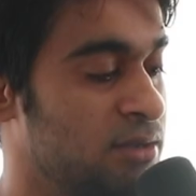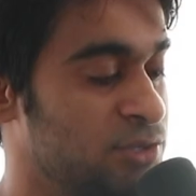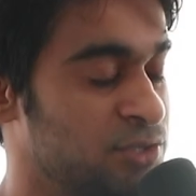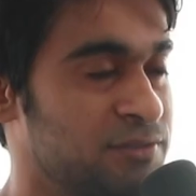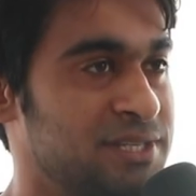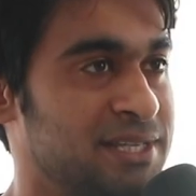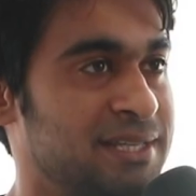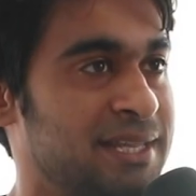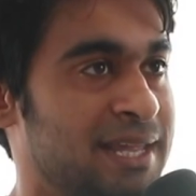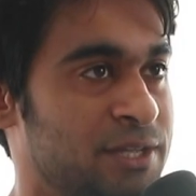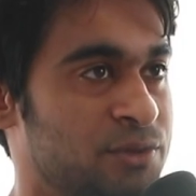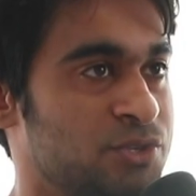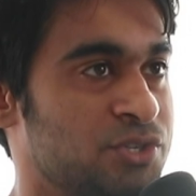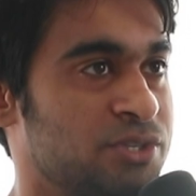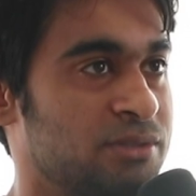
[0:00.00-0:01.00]
here is obviously the
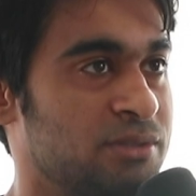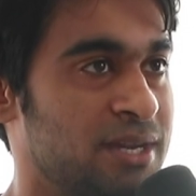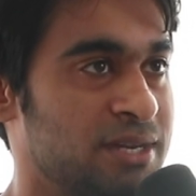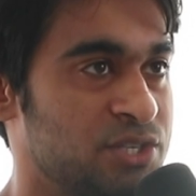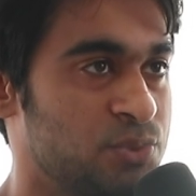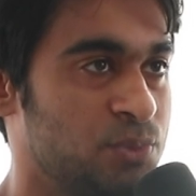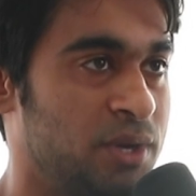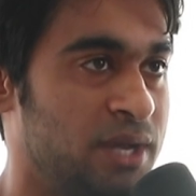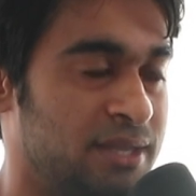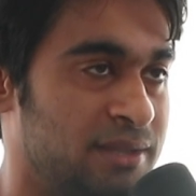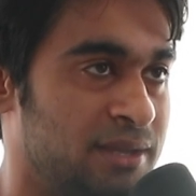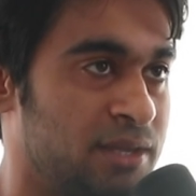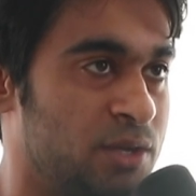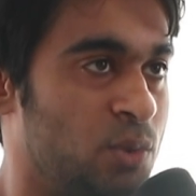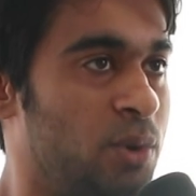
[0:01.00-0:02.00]
language, and that is why
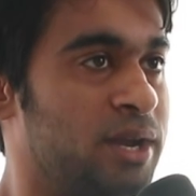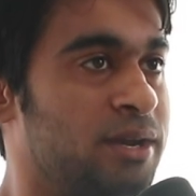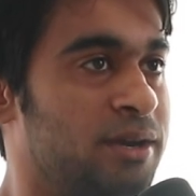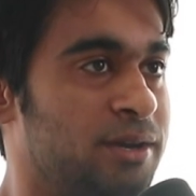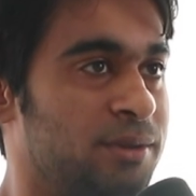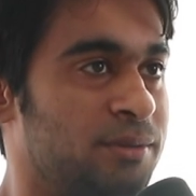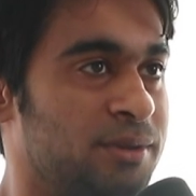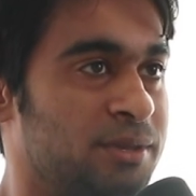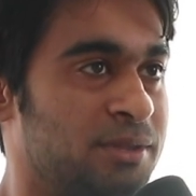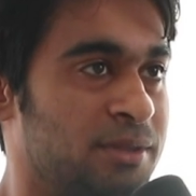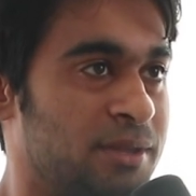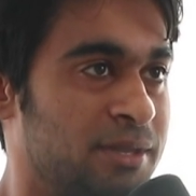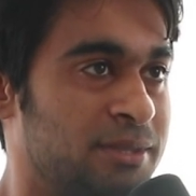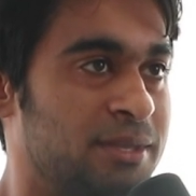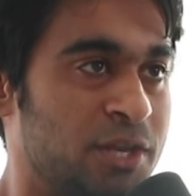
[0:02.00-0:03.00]
they acquired you,
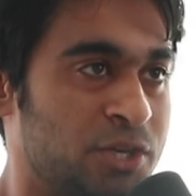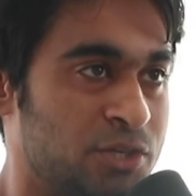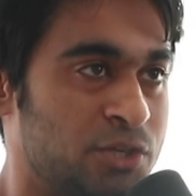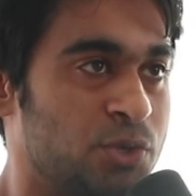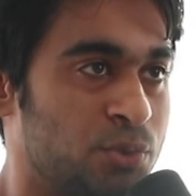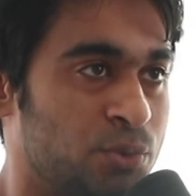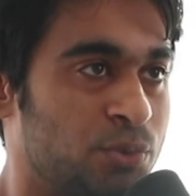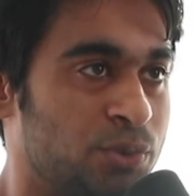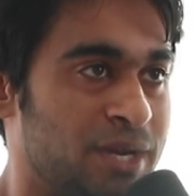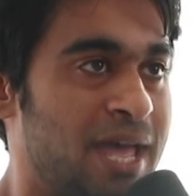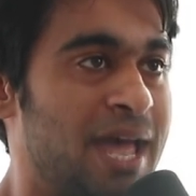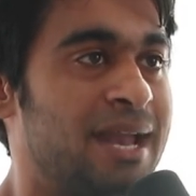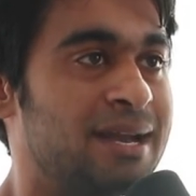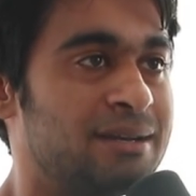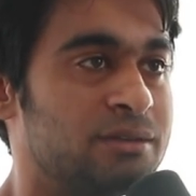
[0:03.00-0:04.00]
and that you
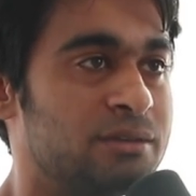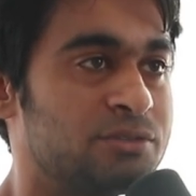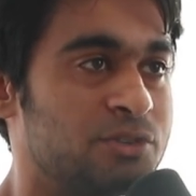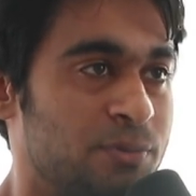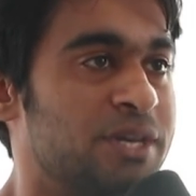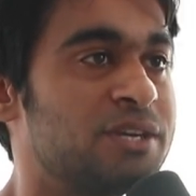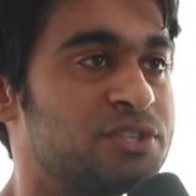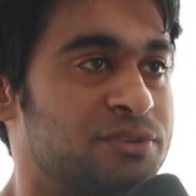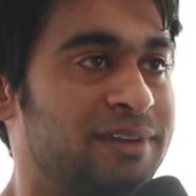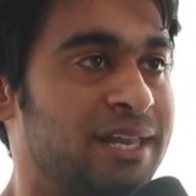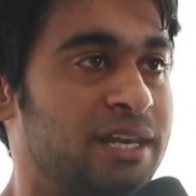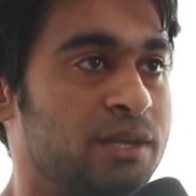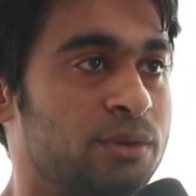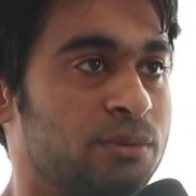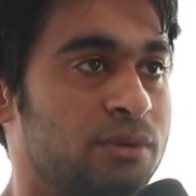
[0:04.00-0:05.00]
would add tremendous
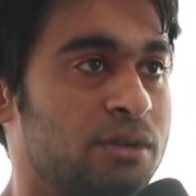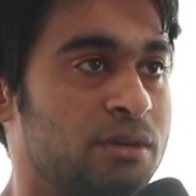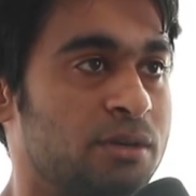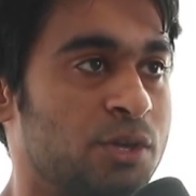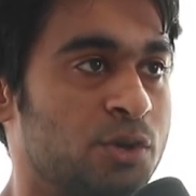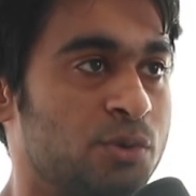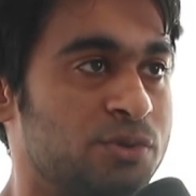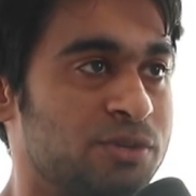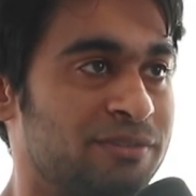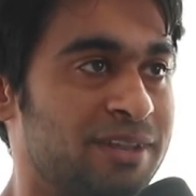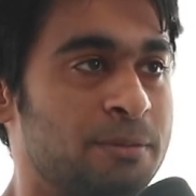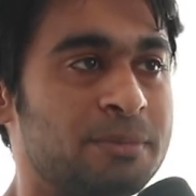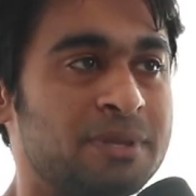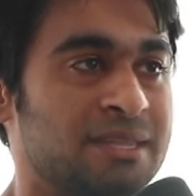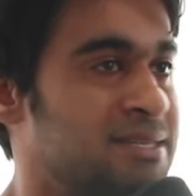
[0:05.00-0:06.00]
value in
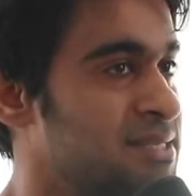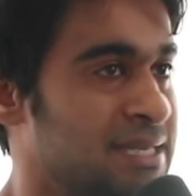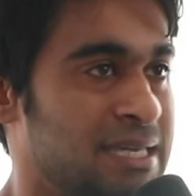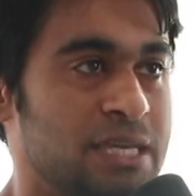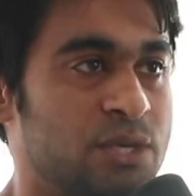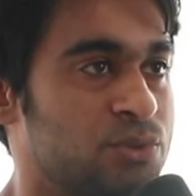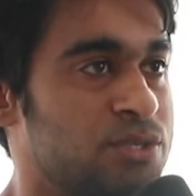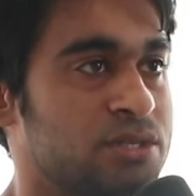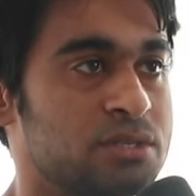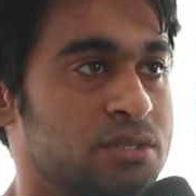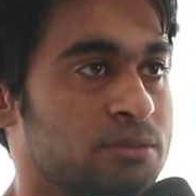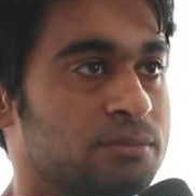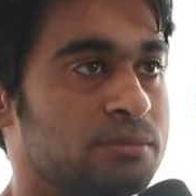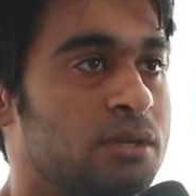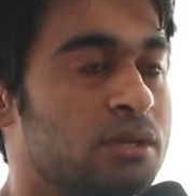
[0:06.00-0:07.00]
developing this
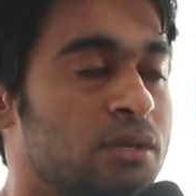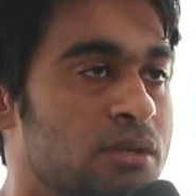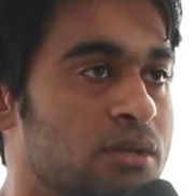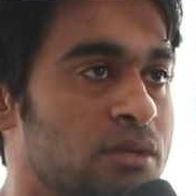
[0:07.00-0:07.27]
ecosystem?